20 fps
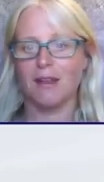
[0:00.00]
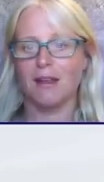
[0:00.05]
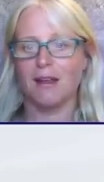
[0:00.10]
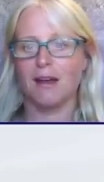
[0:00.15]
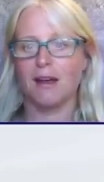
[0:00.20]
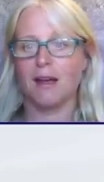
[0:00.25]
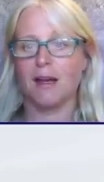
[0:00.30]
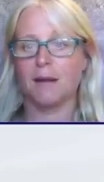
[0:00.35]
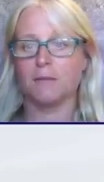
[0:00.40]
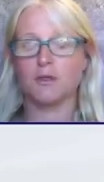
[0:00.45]

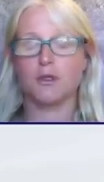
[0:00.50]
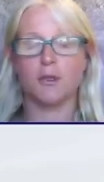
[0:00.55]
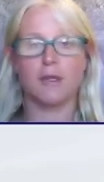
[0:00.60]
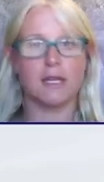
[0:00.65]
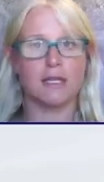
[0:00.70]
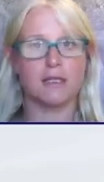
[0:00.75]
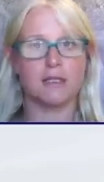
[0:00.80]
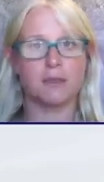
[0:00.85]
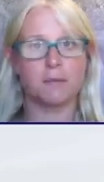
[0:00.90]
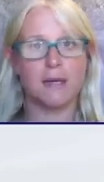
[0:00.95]
So
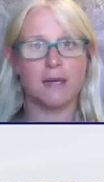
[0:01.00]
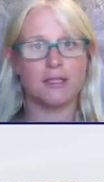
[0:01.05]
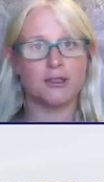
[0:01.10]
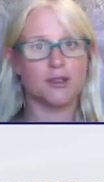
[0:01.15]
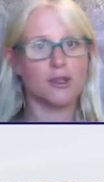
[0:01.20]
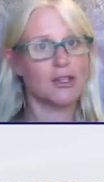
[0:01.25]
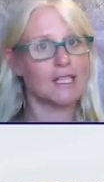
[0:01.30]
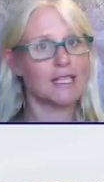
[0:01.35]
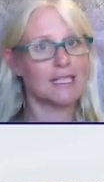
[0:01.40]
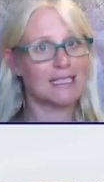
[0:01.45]
again, it
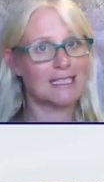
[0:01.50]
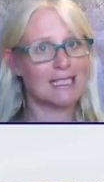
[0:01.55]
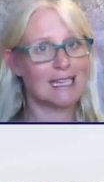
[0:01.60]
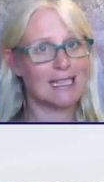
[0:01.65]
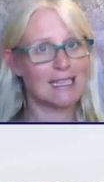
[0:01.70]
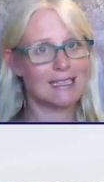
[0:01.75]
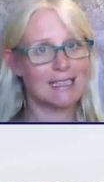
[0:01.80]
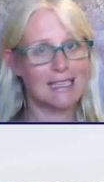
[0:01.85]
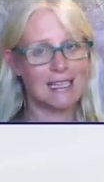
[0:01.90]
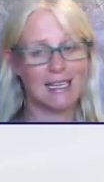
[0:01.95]
depends on
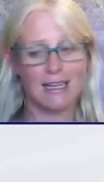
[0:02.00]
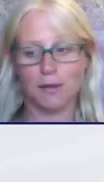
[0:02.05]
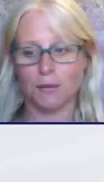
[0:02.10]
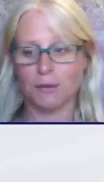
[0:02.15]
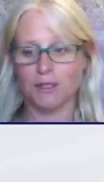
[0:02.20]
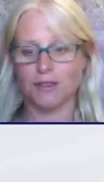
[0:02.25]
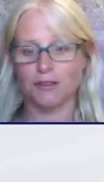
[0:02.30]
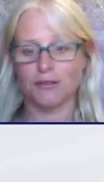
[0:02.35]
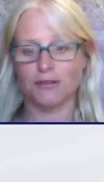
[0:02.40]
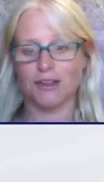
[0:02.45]
exactly how
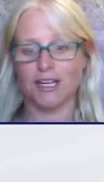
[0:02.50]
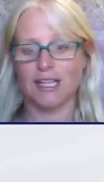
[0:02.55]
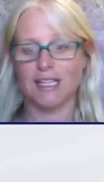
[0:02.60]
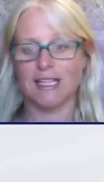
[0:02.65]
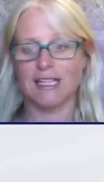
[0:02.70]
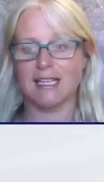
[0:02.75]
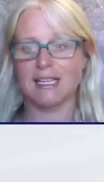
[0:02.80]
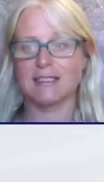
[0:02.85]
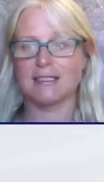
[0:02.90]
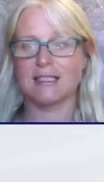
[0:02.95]
we're
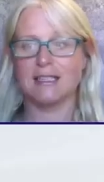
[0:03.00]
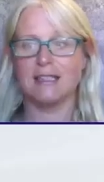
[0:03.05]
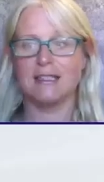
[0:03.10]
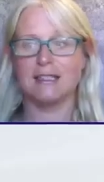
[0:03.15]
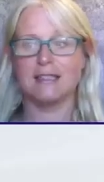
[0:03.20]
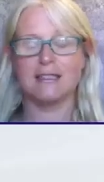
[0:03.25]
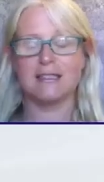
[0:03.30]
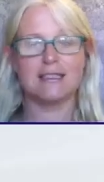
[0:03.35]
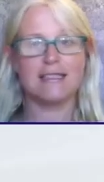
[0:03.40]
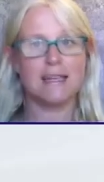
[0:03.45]
defining it.
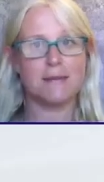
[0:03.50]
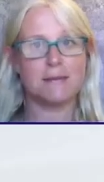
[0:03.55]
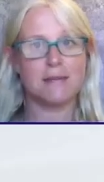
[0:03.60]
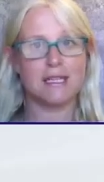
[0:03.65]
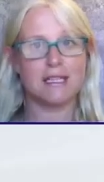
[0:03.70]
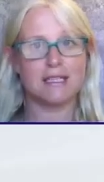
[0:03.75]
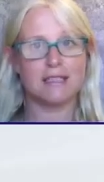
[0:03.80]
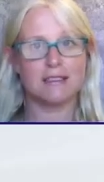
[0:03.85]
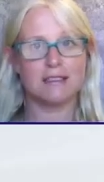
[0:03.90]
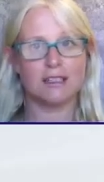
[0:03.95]

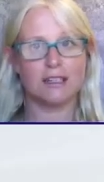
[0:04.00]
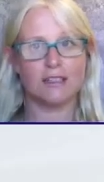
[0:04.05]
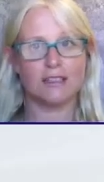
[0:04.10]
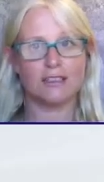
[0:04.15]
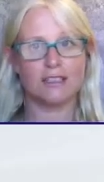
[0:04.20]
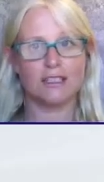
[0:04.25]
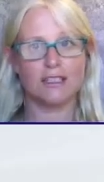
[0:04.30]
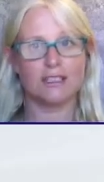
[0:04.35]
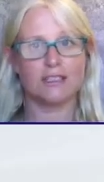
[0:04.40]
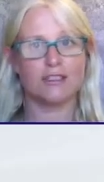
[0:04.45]

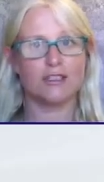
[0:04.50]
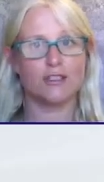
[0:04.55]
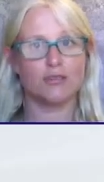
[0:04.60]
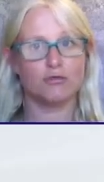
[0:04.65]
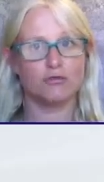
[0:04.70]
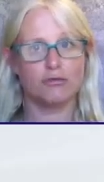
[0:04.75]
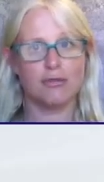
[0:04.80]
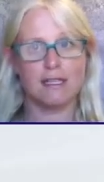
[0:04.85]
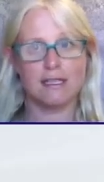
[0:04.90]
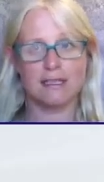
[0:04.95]
Semiconductors,
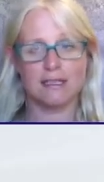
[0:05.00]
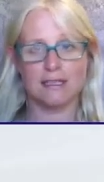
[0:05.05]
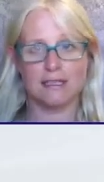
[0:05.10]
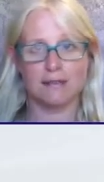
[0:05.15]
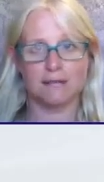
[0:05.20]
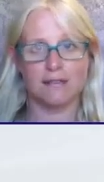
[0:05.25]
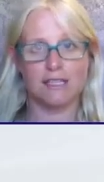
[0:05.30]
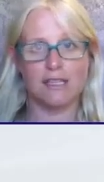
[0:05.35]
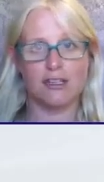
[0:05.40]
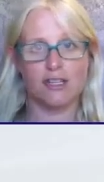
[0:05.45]

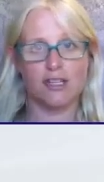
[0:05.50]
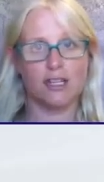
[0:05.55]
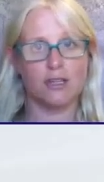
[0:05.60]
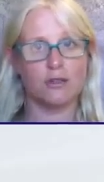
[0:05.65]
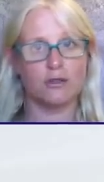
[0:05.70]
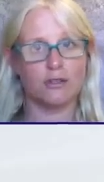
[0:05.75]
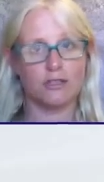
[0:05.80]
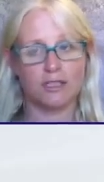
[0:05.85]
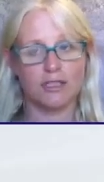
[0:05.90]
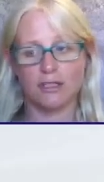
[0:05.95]
relatively
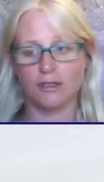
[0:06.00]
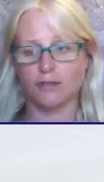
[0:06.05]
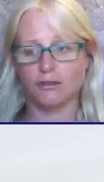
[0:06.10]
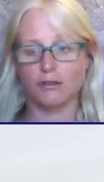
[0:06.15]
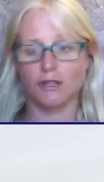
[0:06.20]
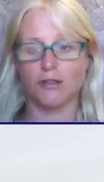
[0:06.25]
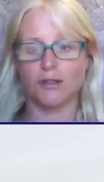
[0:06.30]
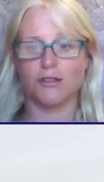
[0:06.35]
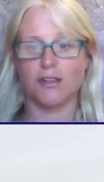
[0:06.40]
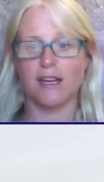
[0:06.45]
new, still a
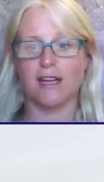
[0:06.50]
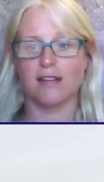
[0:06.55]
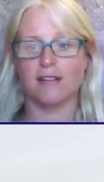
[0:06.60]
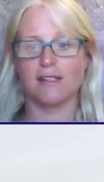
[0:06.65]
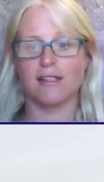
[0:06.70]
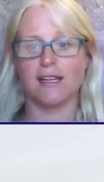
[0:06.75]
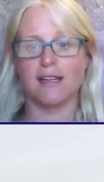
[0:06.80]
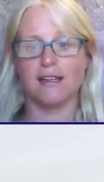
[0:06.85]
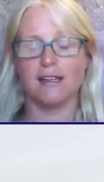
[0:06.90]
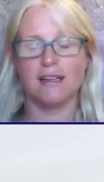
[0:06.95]
growth
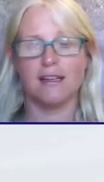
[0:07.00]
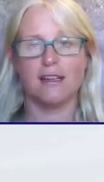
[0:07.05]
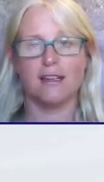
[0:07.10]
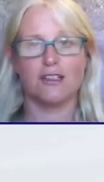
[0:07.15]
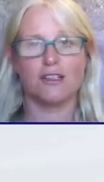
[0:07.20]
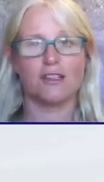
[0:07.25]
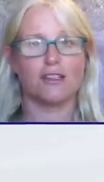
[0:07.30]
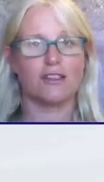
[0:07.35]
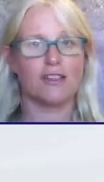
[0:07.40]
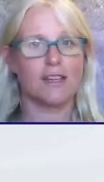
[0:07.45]
area.
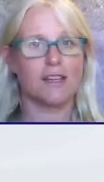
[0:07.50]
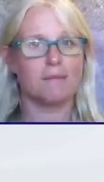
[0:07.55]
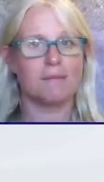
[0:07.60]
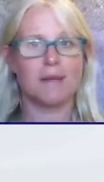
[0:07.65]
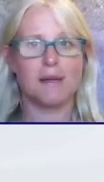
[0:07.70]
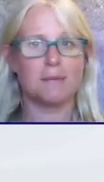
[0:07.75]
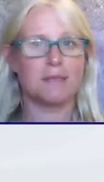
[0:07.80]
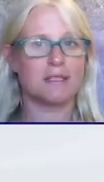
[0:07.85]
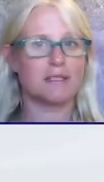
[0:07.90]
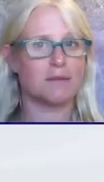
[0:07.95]
You could think
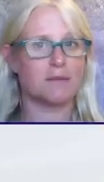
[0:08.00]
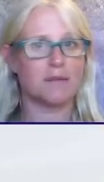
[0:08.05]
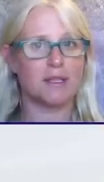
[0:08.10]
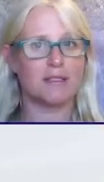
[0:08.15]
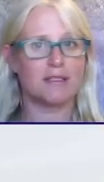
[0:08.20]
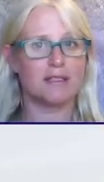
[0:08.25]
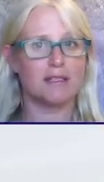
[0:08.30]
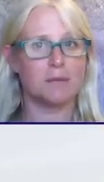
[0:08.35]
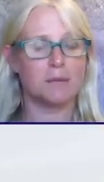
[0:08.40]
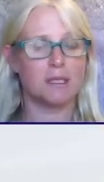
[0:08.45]
maybe something
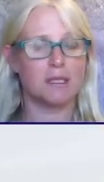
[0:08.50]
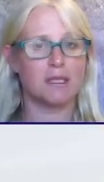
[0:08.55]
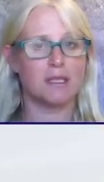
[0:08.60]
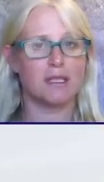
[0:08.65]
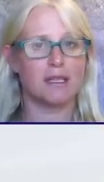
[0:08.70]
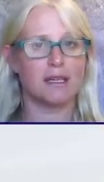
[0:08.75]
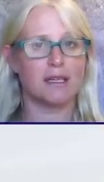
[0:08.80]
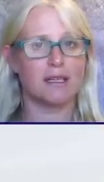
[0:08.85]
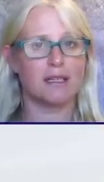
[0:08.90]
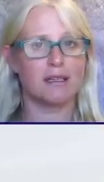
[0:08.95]
similar
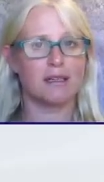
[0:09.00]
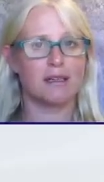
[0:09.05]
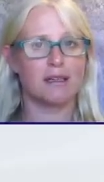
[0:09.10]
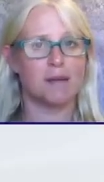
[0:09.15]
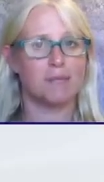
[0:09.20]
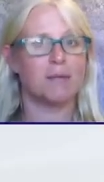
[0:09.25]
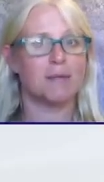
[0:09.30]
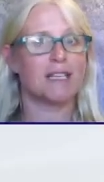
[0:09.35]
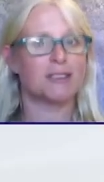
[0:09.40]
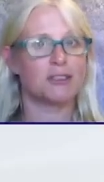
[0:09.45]
like
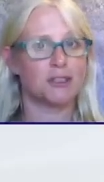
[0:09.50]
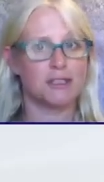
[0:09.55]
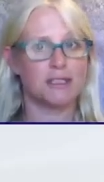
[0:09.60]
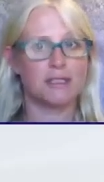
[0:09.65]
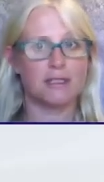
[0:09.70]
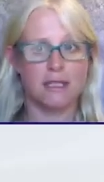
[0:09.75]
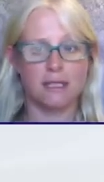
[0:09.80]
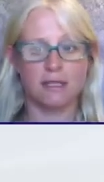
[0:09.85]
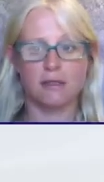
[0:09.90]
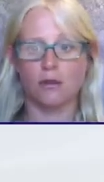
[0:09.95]
battery
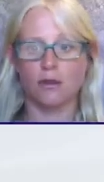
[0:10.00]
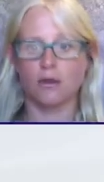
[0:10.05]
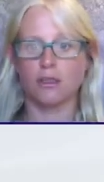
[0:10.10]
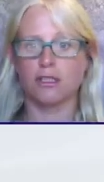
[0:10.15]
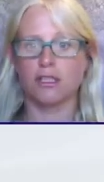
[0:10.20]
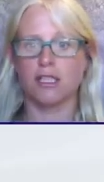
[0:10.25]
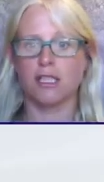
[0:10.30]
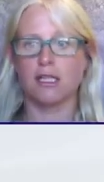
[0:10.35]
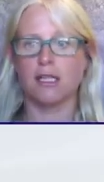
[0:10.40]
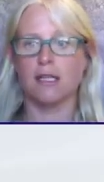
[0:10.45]

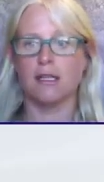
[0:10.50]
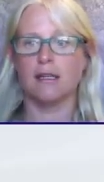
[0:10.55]
technology.